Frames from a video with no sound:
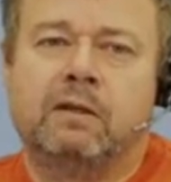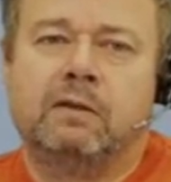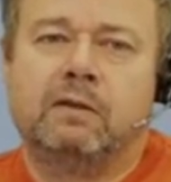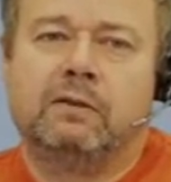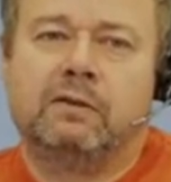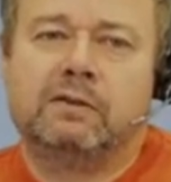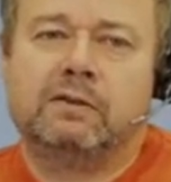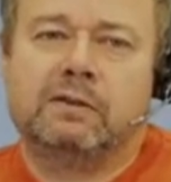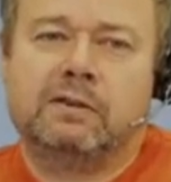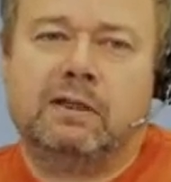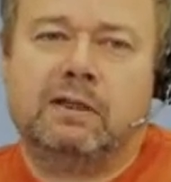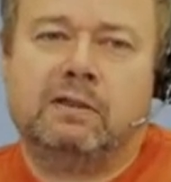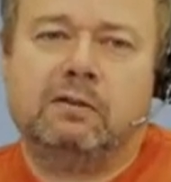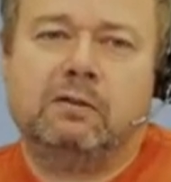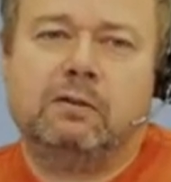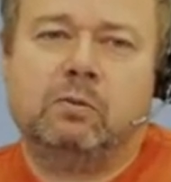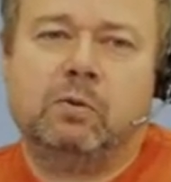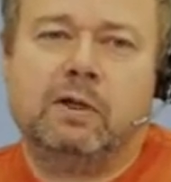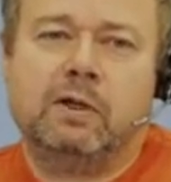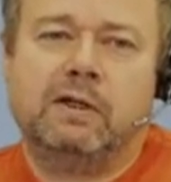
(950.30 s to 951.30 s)
The
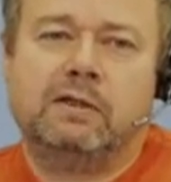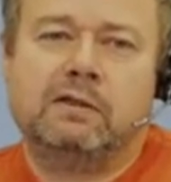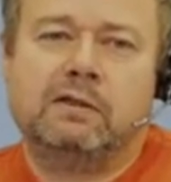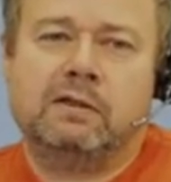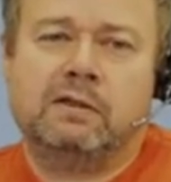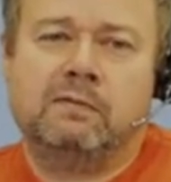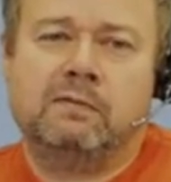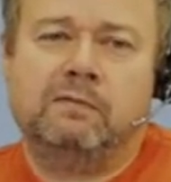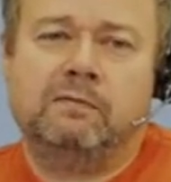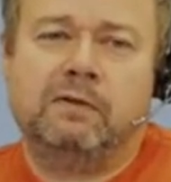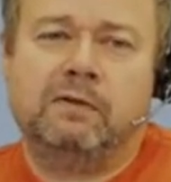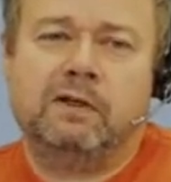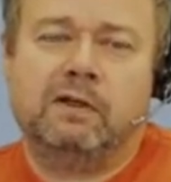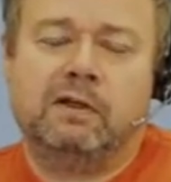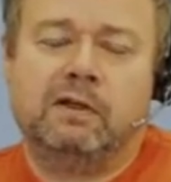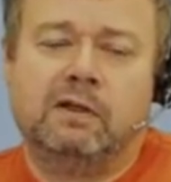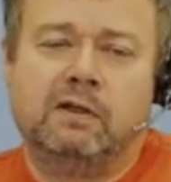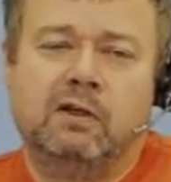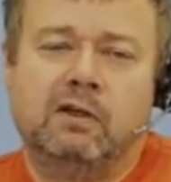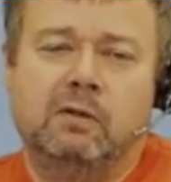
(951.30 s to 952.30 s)
standard way to
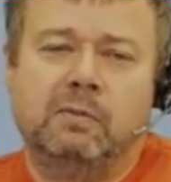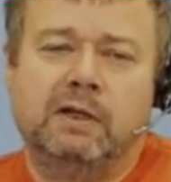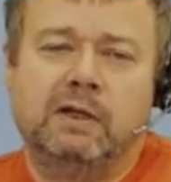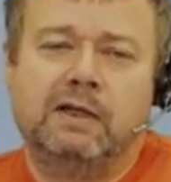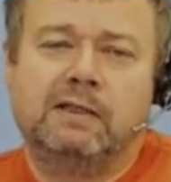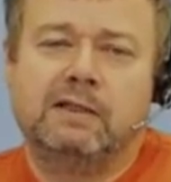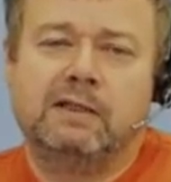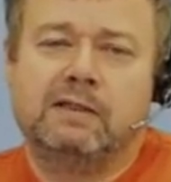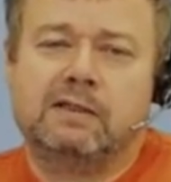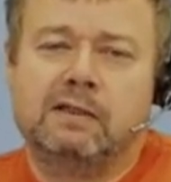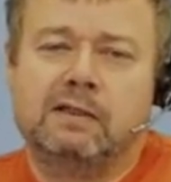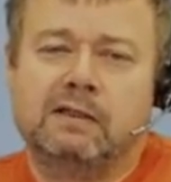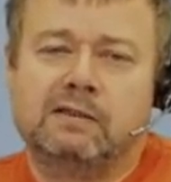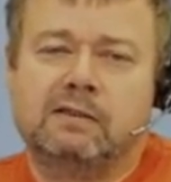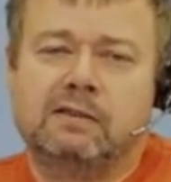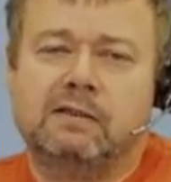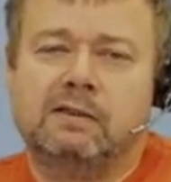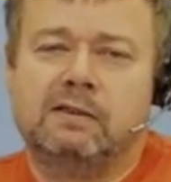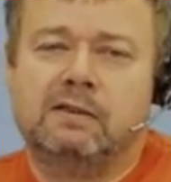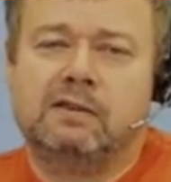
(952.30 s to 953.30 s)
configure a Kubernetes
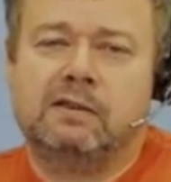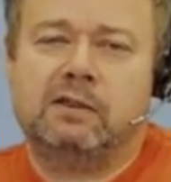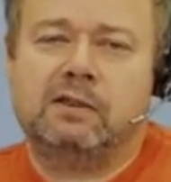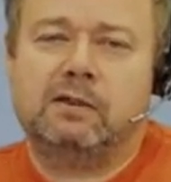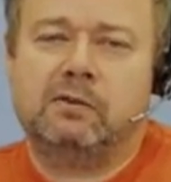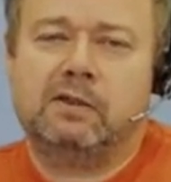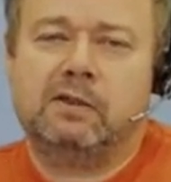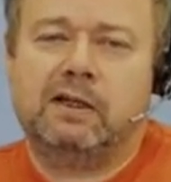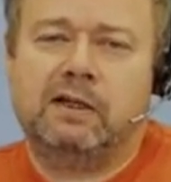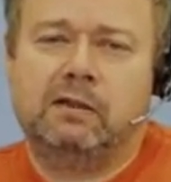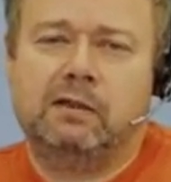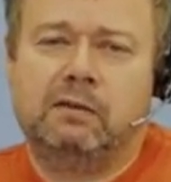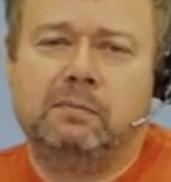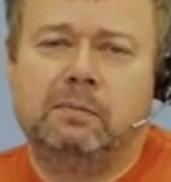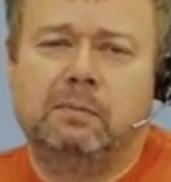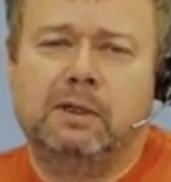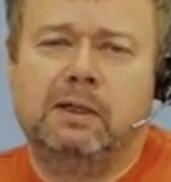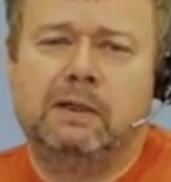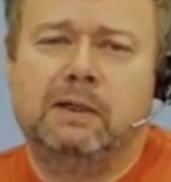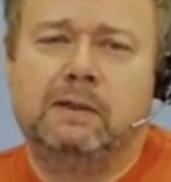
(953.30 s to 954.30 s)
cluster is to use
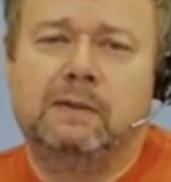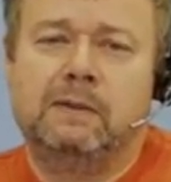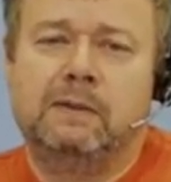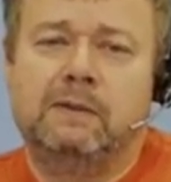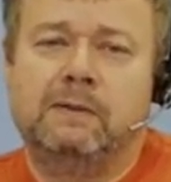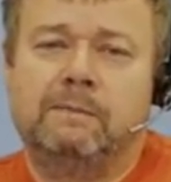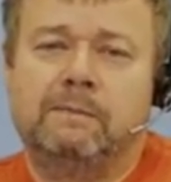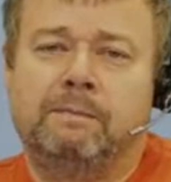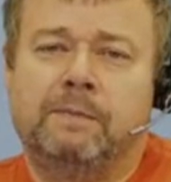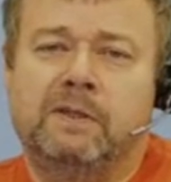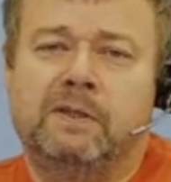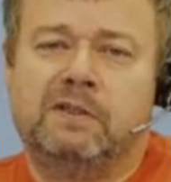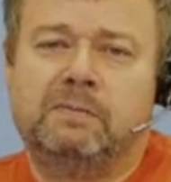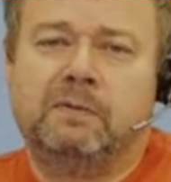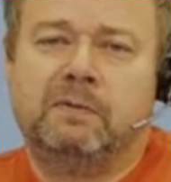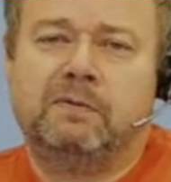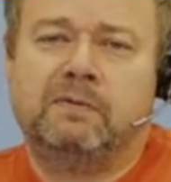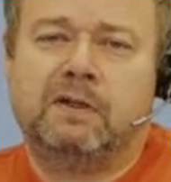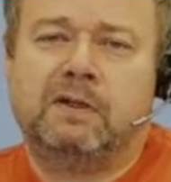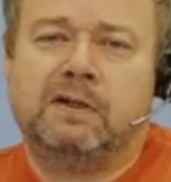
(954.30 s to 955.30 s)
Helm. This
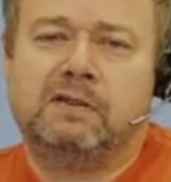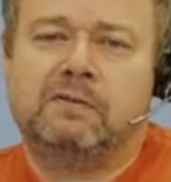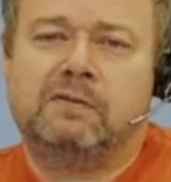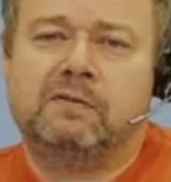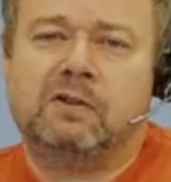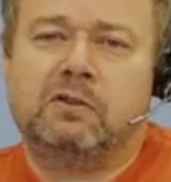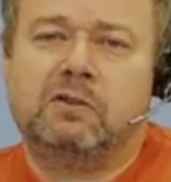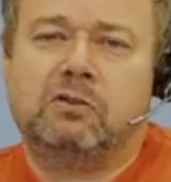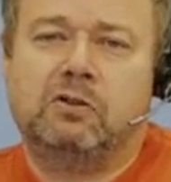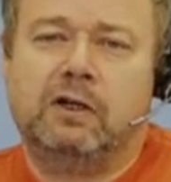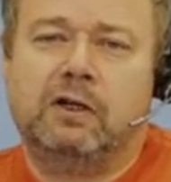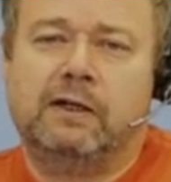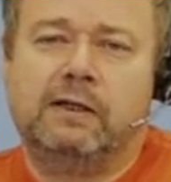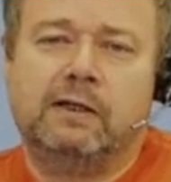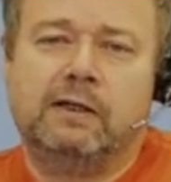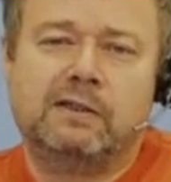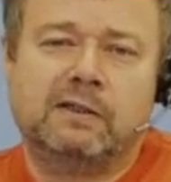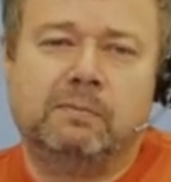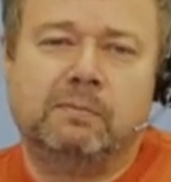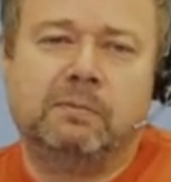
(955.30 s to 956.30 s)
provides for a
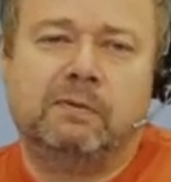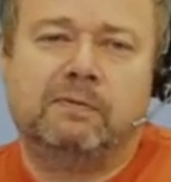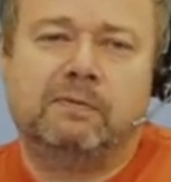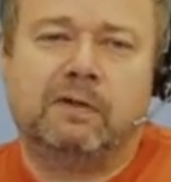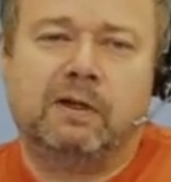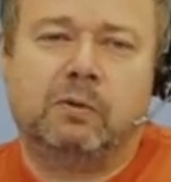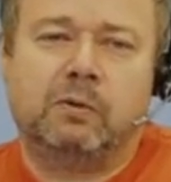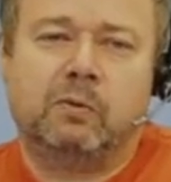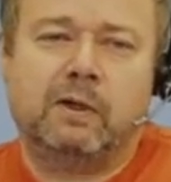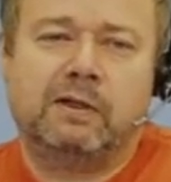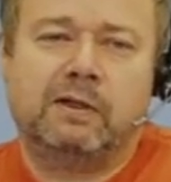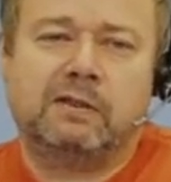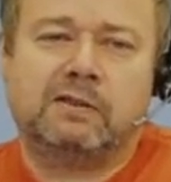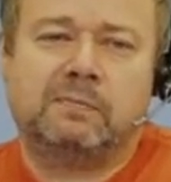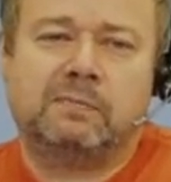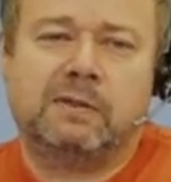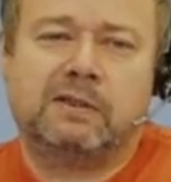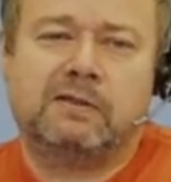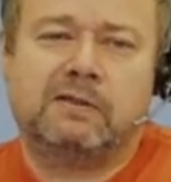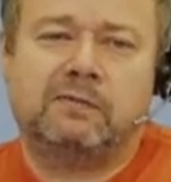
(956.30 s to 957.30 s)
greatly simplified way to
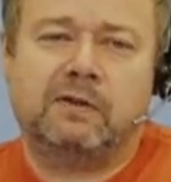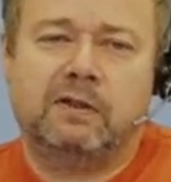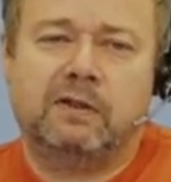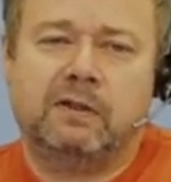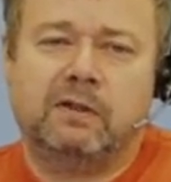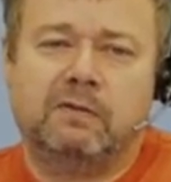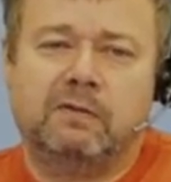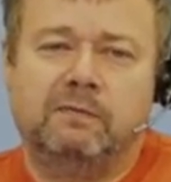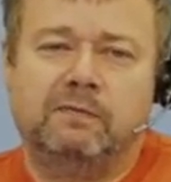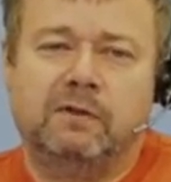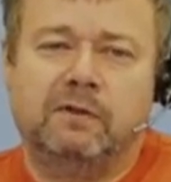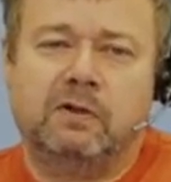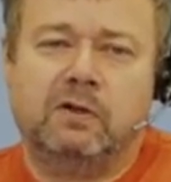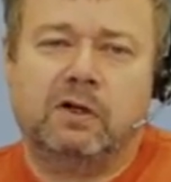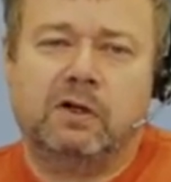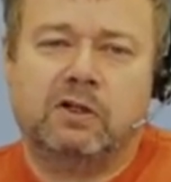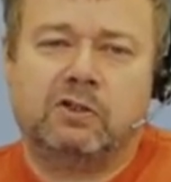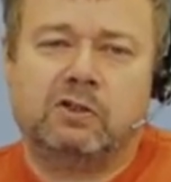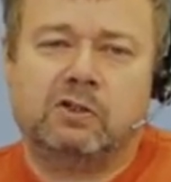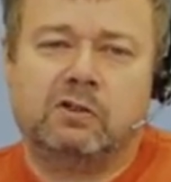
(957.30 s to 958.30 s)
specify the
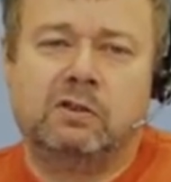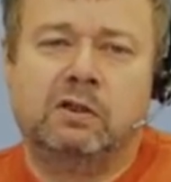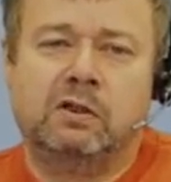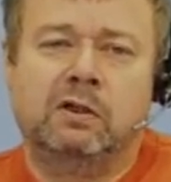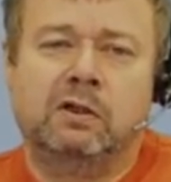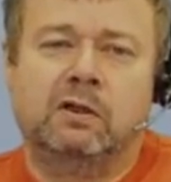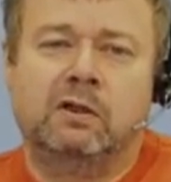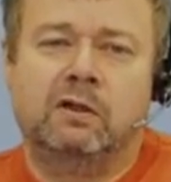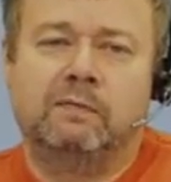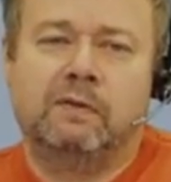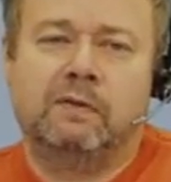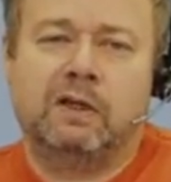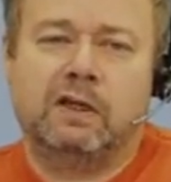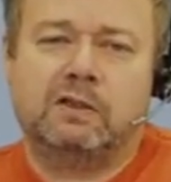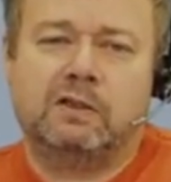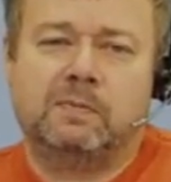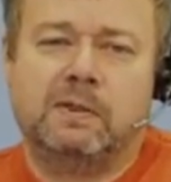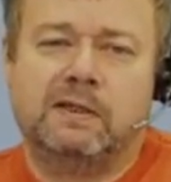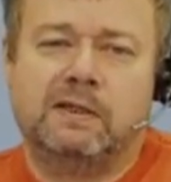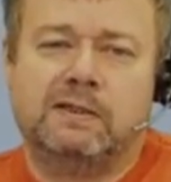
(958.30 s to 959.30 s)
configuration of the
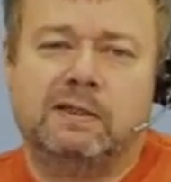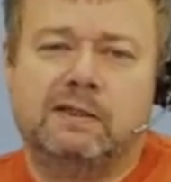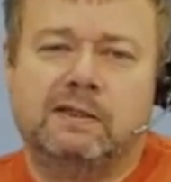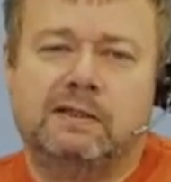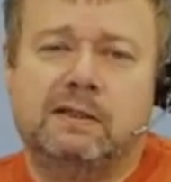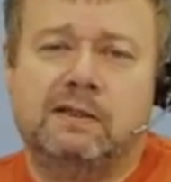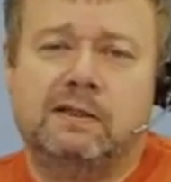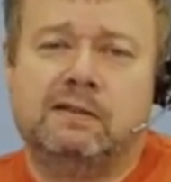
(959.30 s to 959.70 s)
HPCC